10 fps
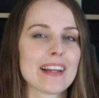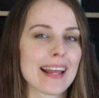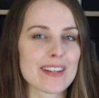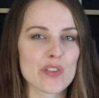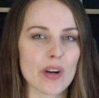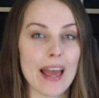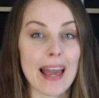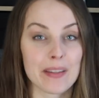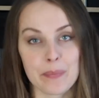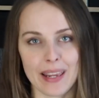an extra
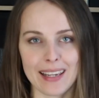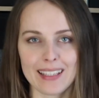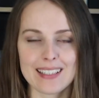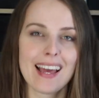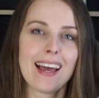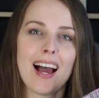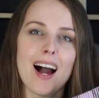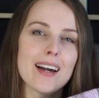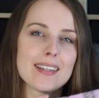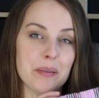handmade
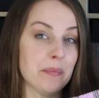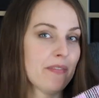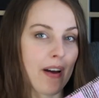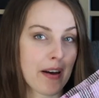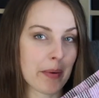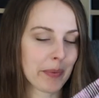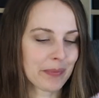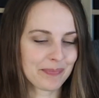item vibe.